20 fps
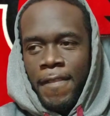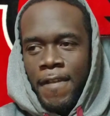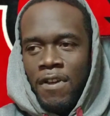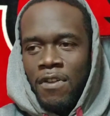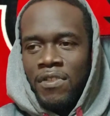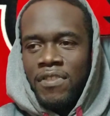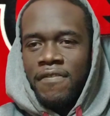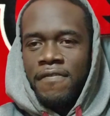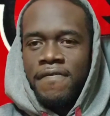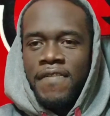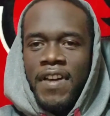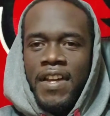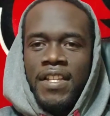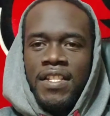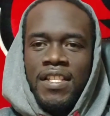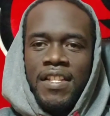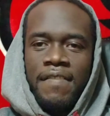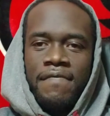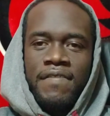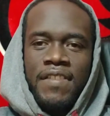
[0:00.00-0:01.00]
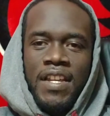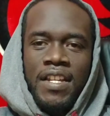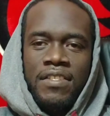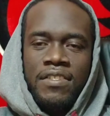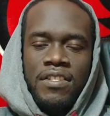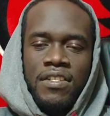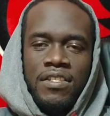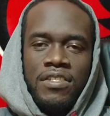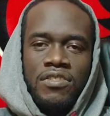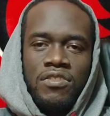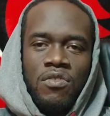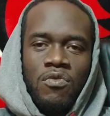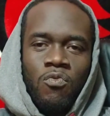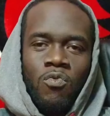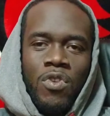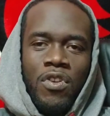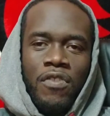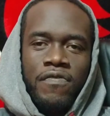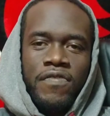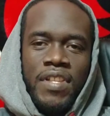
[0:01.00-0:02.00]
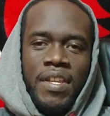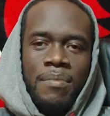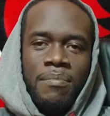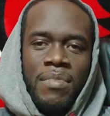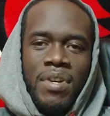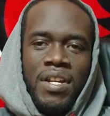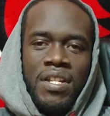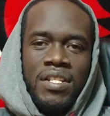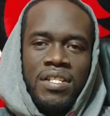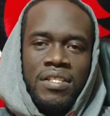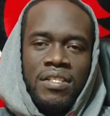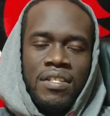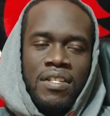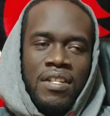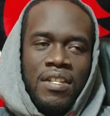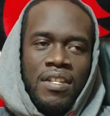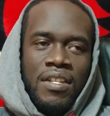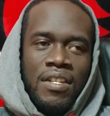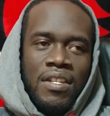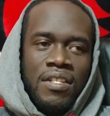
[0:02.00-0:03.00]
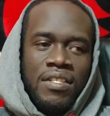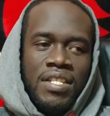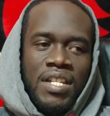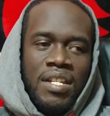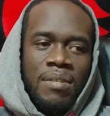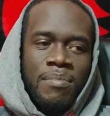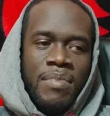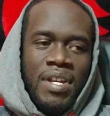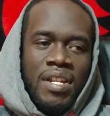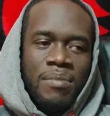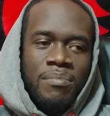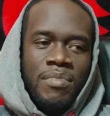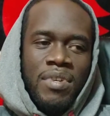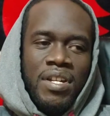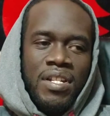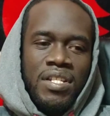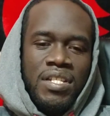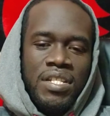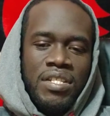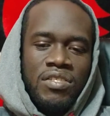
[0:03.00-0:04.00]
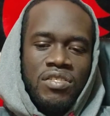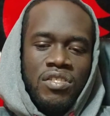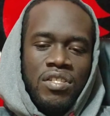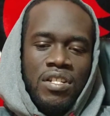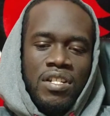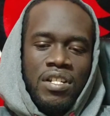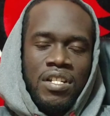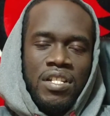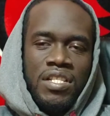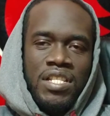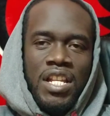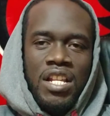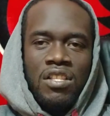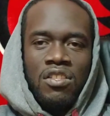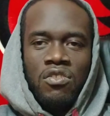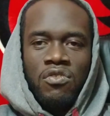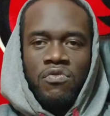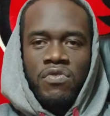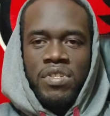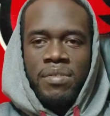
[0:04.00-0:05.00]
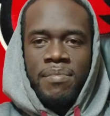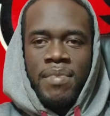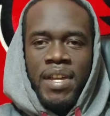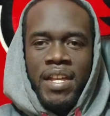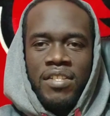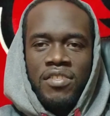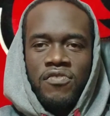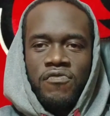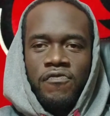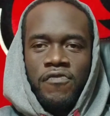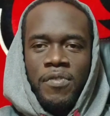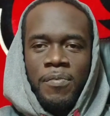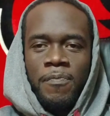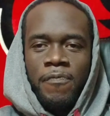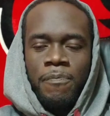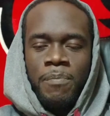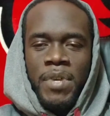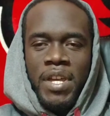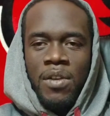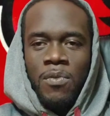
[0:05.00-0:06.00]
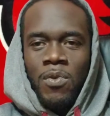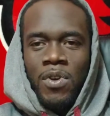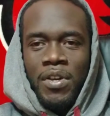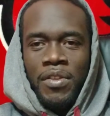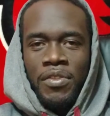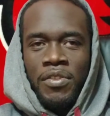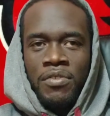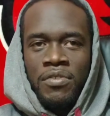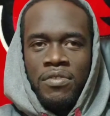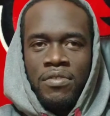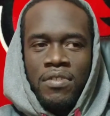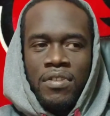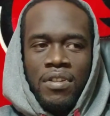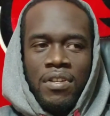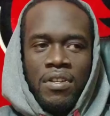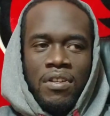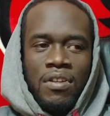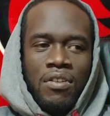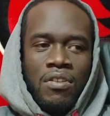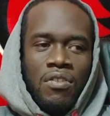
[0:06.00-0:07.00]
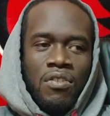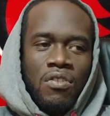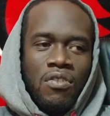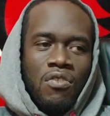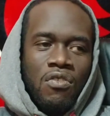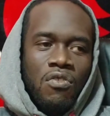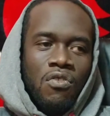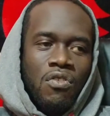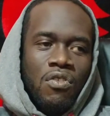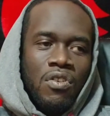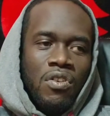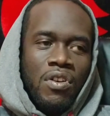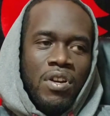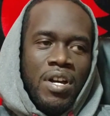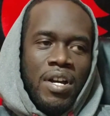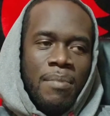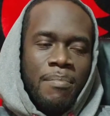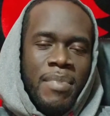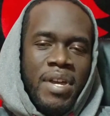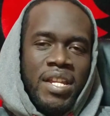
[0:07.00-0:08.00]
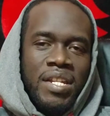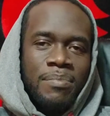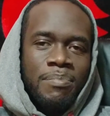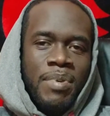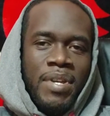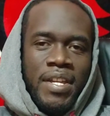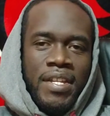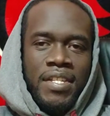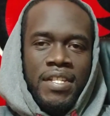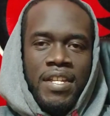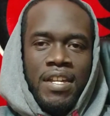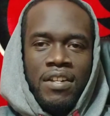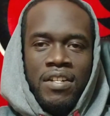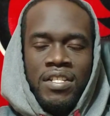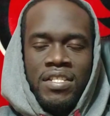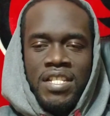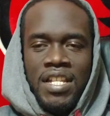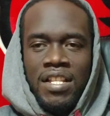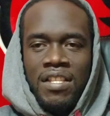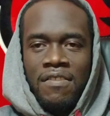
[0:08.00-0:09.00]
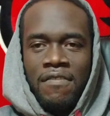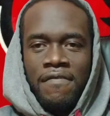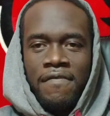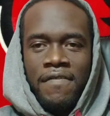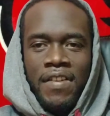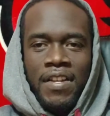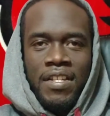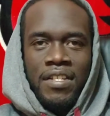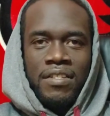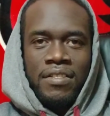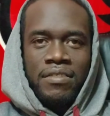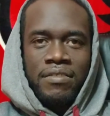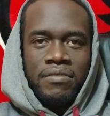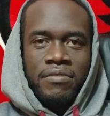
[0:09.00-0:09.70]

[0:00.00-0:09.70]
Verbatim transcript: The only fight left out there that's going to worth that money, that amount of money, is a Canelo rematch for Mayweather or a Manny Pacquiao Canelo fight.